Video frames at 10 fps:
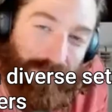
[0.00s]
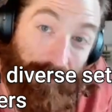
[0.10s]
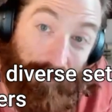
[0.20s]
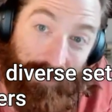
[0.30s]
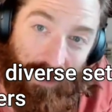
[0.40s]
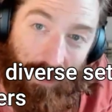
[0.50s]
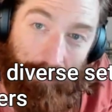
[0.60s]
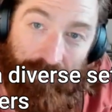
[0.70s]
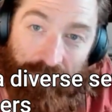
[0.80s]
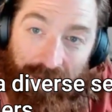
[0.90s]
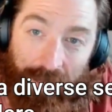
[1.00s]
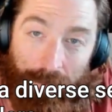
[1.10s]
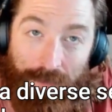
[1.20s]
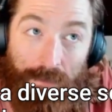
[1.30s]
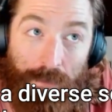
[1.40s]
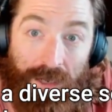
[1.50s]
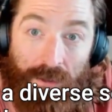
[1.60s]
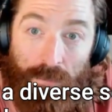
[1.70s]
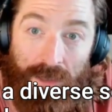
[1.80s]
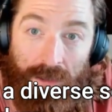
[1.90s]
a very common trap in beta
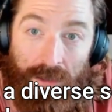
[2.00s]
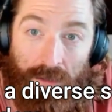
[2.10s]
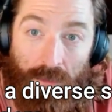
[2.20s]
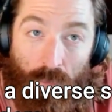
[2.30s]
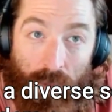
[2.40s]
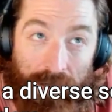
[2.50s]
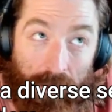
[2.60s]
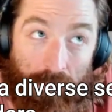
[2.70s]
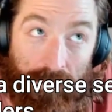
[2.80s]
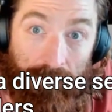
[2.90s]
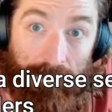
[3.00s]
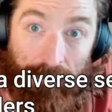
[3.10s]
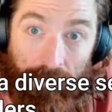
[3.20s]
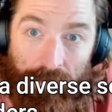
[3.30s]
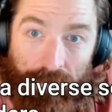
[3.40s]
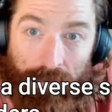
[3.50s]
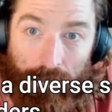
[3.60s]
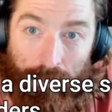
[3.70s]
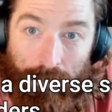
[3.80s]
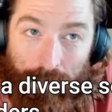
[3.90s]
reading where the first
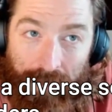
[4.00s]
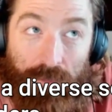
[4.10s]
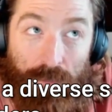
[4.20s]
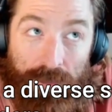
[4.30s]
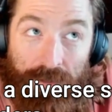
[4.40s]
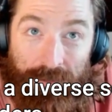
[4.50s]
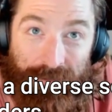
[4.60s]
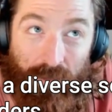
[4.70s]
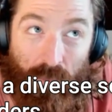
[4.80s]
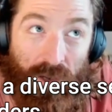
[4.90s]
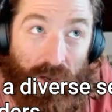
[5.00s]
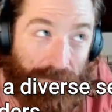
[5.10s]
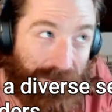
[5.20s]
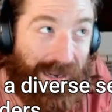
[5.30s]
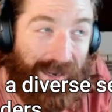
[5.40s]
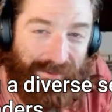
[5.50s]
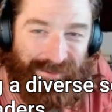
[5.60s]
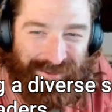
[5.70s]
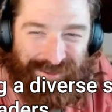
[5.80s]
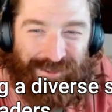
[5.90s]
beta readers that we often
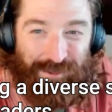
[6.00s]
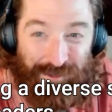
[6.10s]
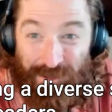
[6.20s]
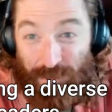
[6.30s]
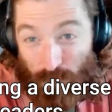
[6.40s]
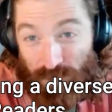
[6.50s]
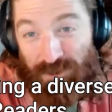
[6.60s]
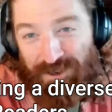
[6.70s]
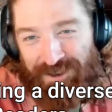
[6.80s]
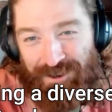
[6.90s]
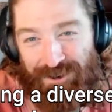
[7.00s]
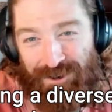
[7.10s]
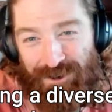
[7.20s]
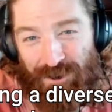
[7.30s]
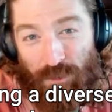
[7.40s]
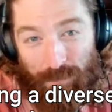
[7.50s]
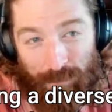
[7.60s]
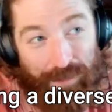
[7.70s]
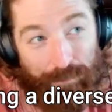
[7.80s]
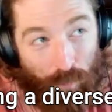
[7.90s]
ask to look at our work are the
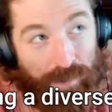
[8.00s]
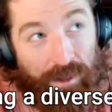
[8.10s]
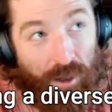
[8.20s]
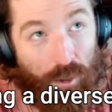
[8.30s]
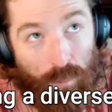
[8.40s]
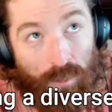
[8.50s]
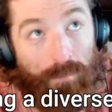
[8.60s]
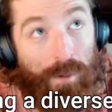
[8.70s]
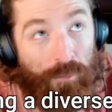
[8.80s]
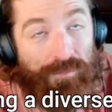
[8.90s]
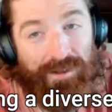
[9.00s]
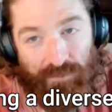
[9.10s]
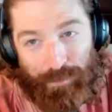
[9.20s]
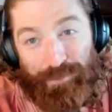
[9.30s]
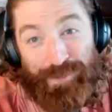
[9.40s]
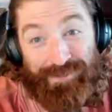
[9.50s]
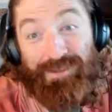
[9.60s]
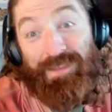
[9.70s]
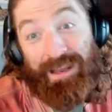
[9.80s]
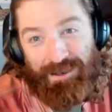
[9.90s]
people we know who are most experienced
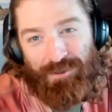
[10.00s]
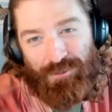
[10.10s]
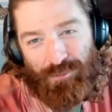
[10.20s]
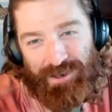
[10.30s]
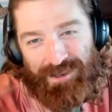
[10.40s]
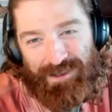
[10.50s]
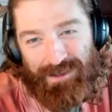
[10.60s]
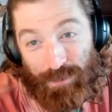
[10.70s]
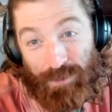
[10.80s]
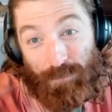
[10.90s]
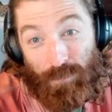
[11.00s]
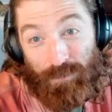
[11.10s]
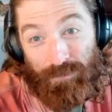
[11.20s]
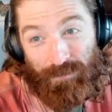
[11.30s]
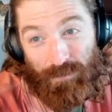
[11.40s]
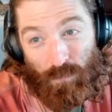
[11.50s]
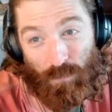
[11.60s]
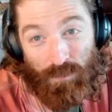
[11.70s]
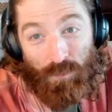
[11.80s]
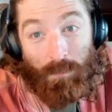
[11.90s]
in that industry. But of course, we're
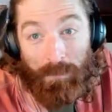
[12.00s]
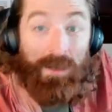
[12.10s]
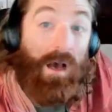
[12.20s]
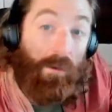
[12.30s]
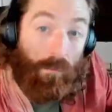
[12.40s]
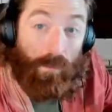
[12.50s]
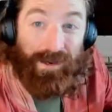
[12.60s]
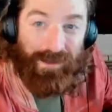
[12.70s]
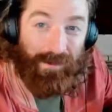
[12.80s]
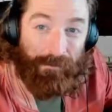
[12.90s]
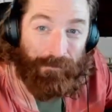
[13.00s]
normally not writing